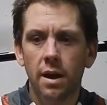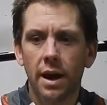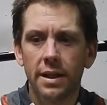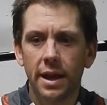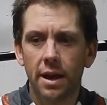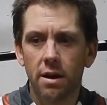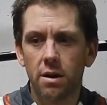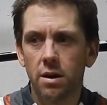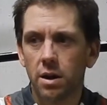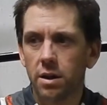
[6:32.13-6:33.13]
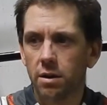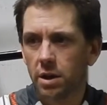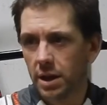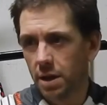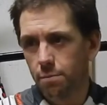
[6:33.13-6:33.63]
And they are
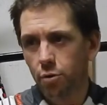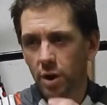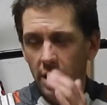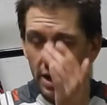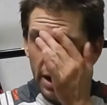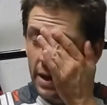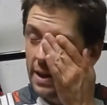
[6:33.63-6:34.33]
clearly a pre-defined